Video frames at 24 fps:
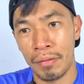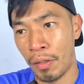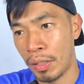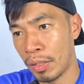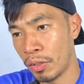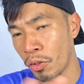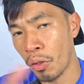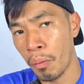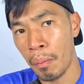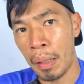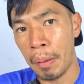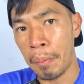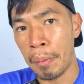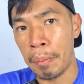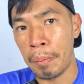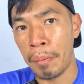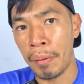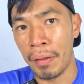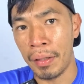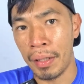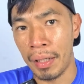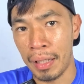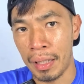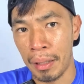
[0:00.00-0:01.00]
there's so many
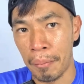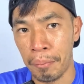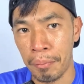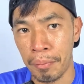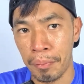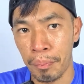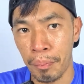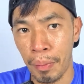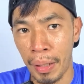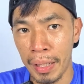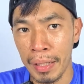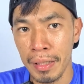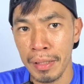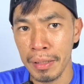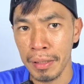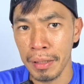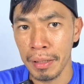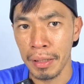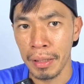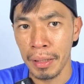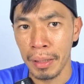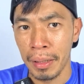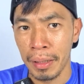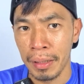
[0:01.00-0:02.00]
people in a place,
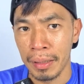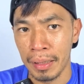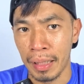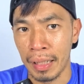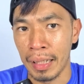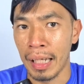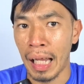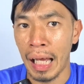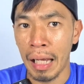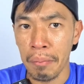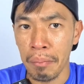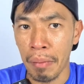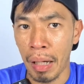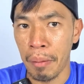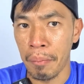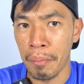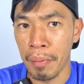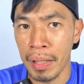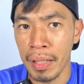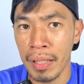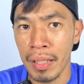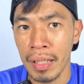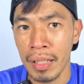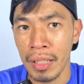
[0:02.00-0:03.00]
the line might
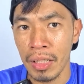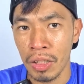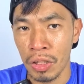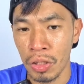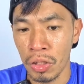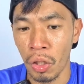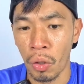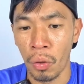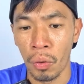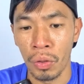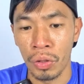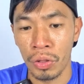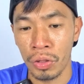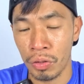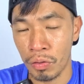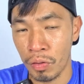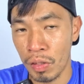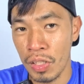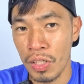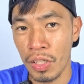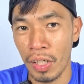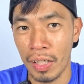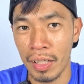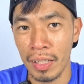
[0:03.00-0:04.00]
be slow.
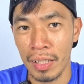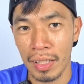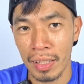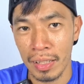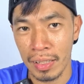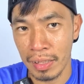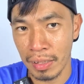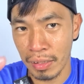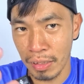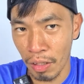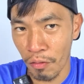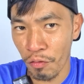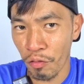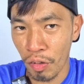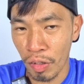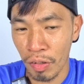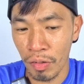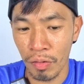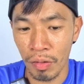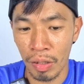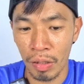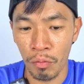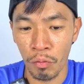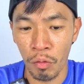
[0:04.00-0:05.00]
Screenshot it, save
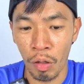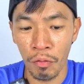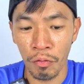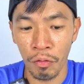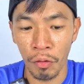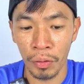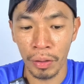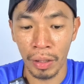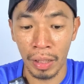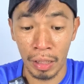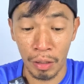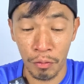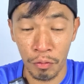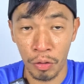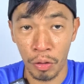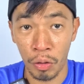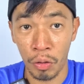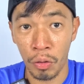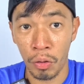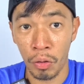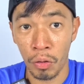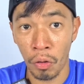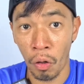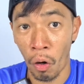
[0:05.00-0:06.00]
it in one folder. If
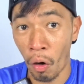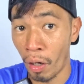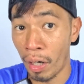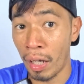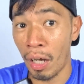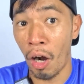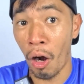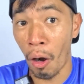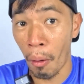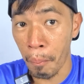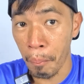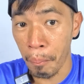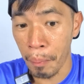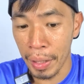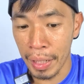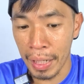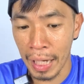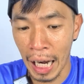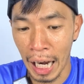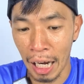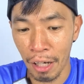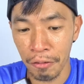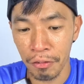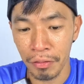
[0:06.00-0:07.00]
you collect on
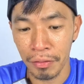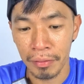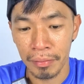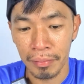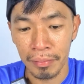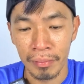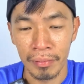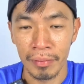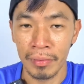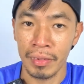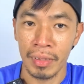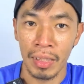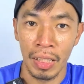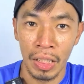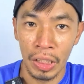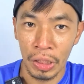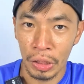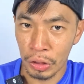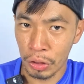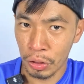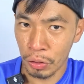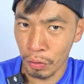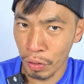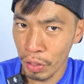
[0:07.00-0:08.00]
behalf,
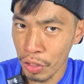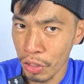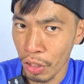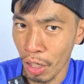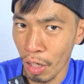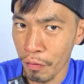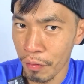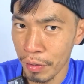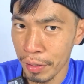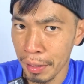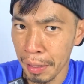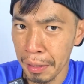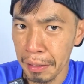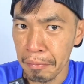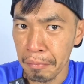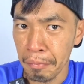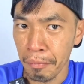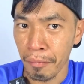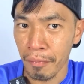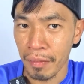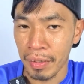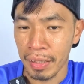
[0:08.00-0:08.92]
screenshot everything